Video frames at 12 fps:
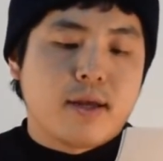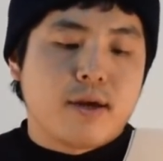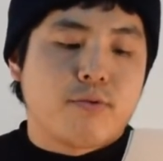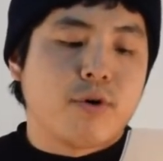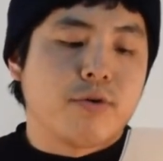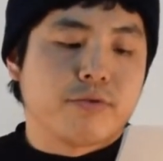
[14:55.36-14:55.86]

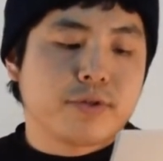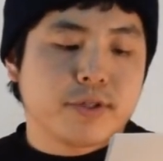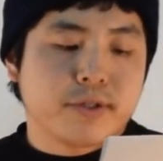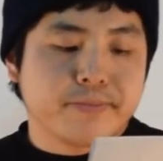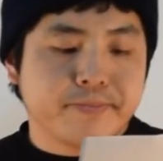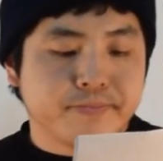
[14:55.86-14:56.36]
rows.
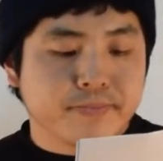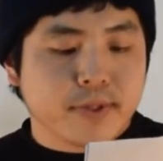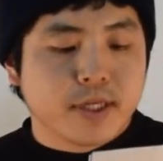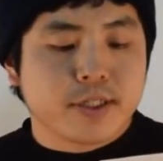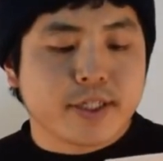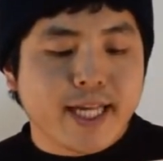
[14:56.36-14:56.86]

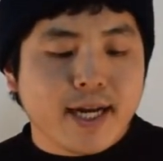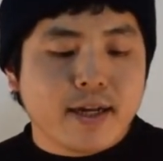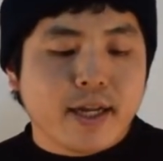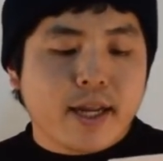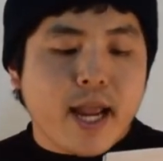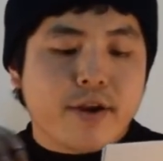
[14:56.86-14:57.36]
So second
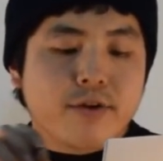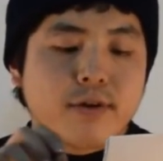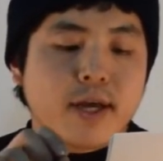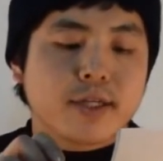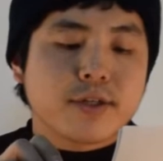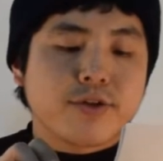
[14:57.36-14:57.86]
in
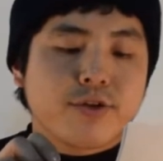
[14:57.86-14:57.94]
calculation,